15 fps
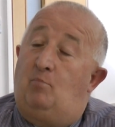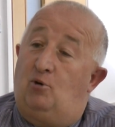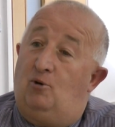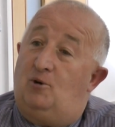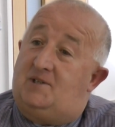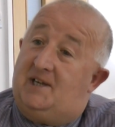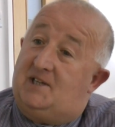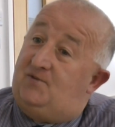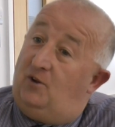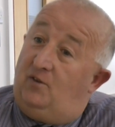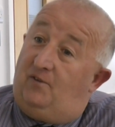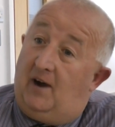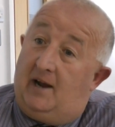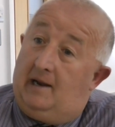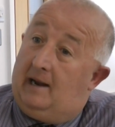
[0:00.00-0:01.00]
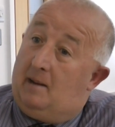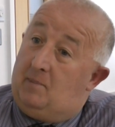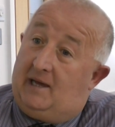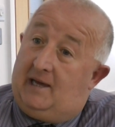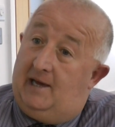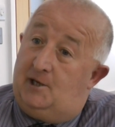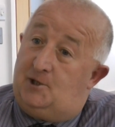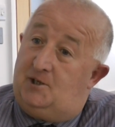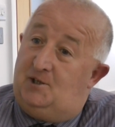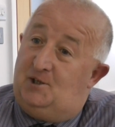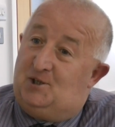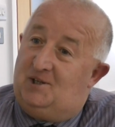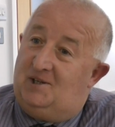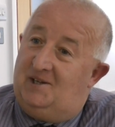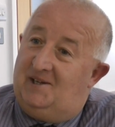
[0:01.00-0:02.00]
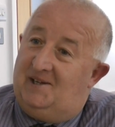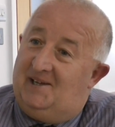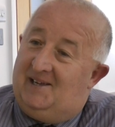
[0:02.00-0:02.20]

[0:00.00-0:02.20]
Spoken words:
process for the final applications.